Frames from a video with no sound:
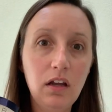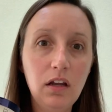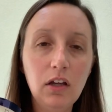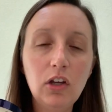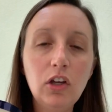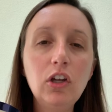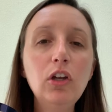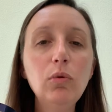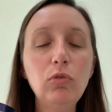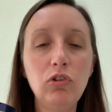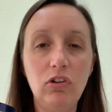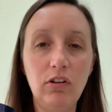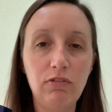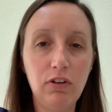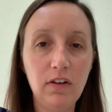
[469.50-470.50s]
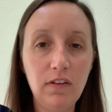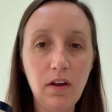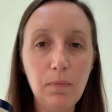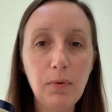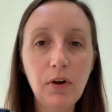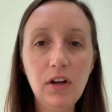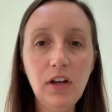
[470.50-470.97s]
huge difference. I
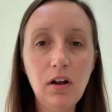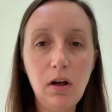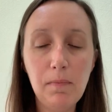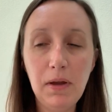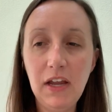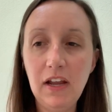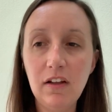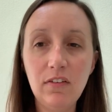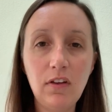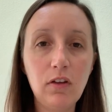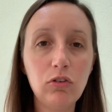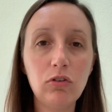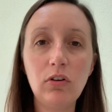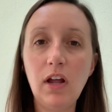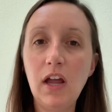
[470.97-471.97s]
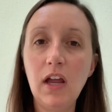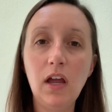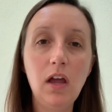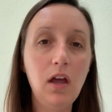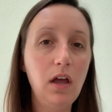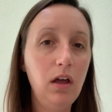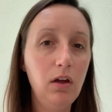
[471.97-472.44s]
put it on my hands yesterday,
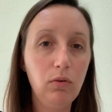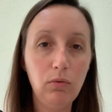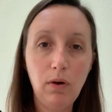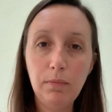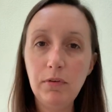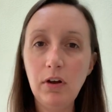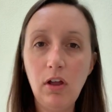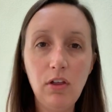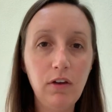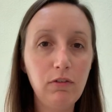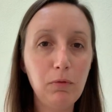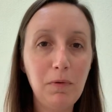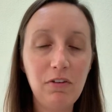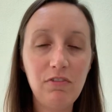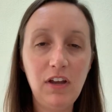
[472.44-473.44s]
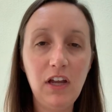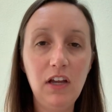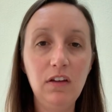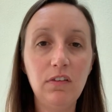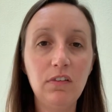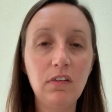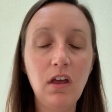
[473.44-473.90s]
rubbed it all over my
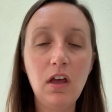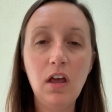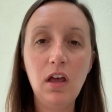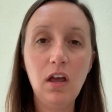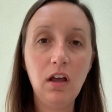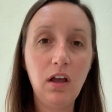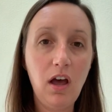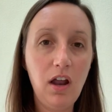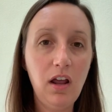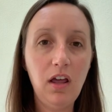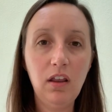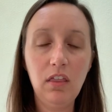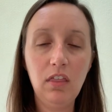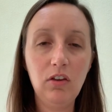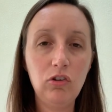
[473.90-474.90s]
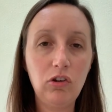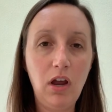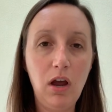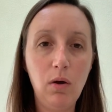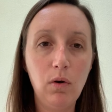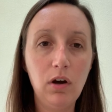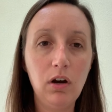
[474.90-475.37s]
face, got out of the
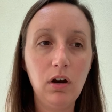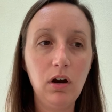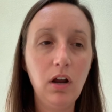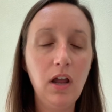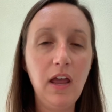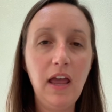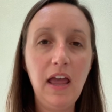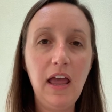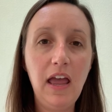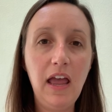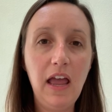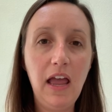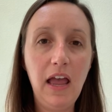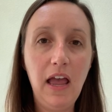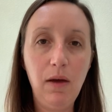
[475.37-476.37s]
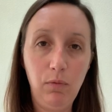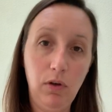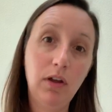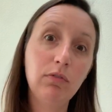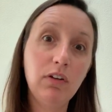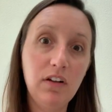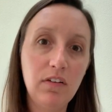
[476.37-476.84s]
shower. Well, I
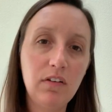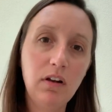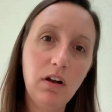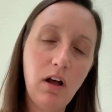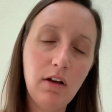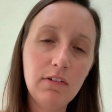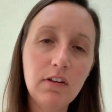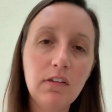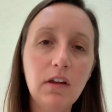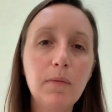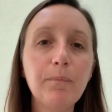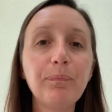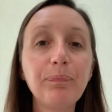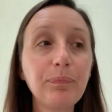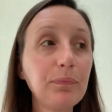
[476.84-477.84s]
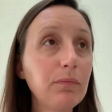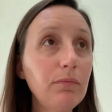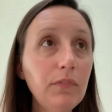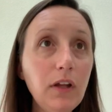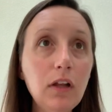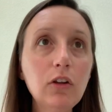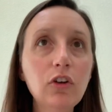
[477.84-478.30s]
rinsed it, obviously.
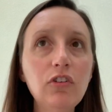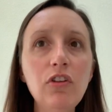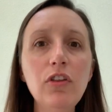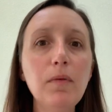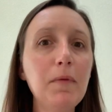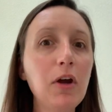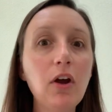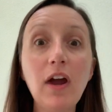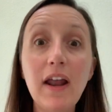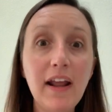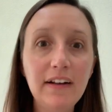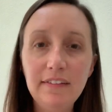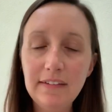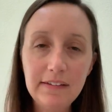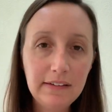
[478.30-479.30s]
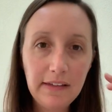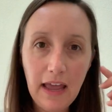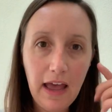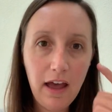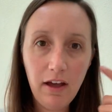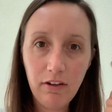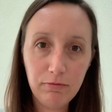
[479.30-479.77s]
Looked in the mirror, and I didn't
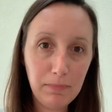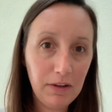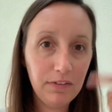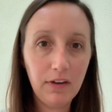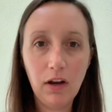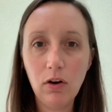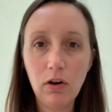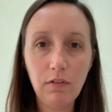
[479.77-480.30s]
have mascara